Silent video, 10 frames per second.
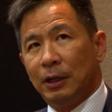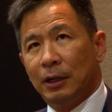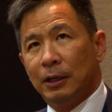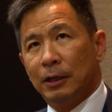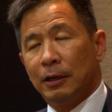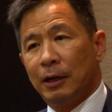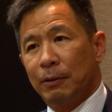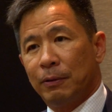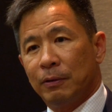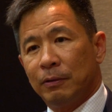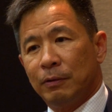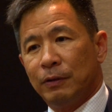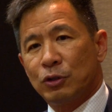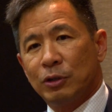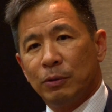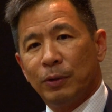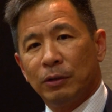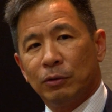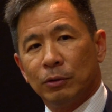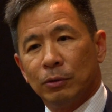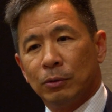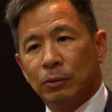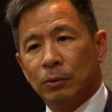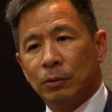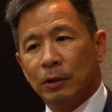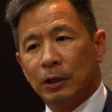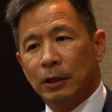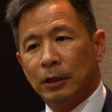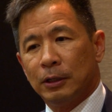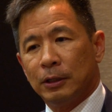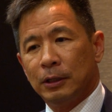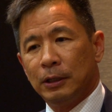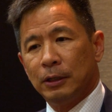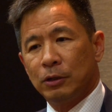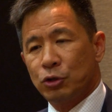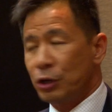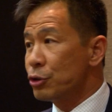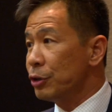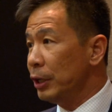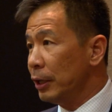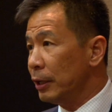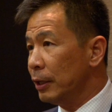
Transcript: I eventually went to the treasury,